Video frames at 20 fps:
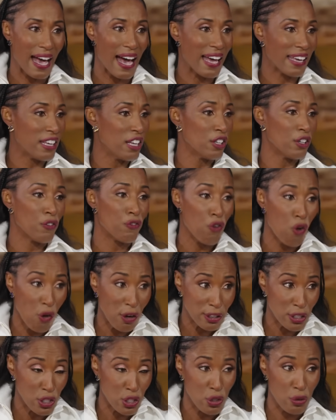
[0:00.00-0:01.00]
I couldn't
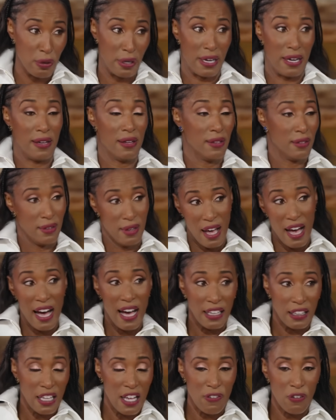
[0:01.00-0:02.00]
afford to do at a
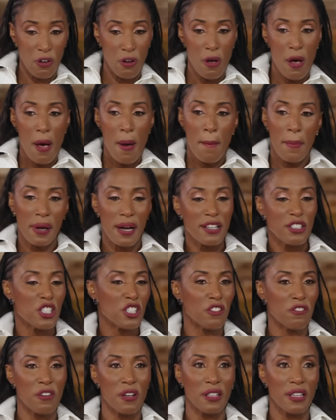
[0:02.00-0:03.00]
high level, but I
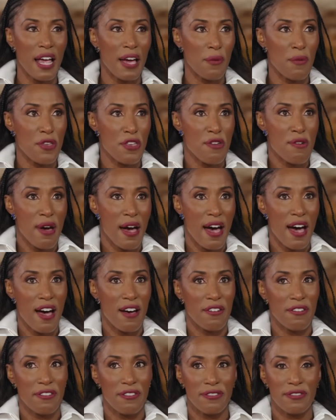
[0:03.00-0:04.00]
just feel like when you
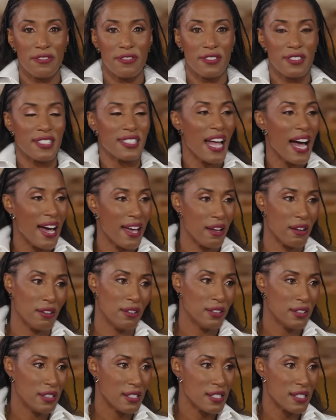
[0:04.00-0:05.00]
have style,
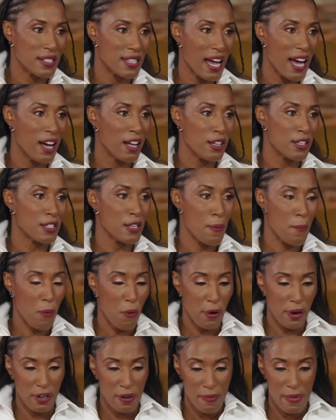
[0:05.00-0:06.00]
Style yeah. is
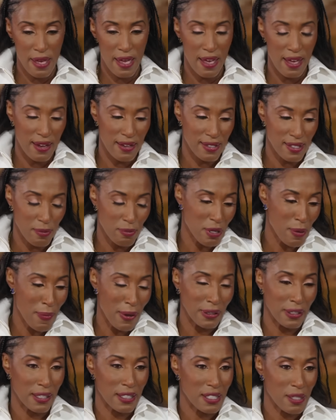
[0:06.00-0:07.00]
important to me, and sometimes I
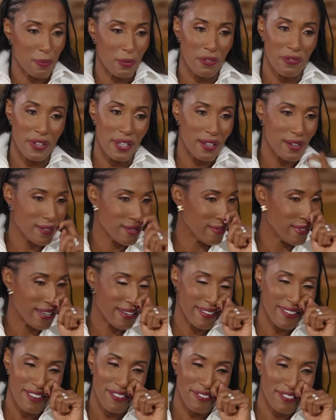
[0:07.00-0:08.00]
look at some of the videos, I'm like,
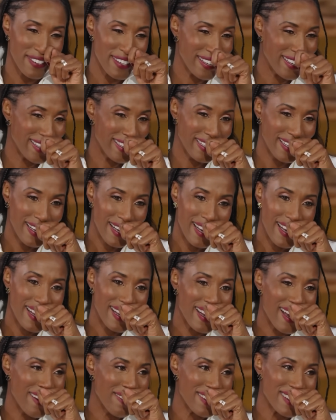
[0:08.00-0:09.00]
girlfriend, ooh,
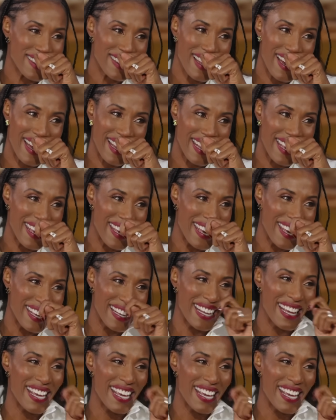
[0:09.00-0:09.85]
that was not it.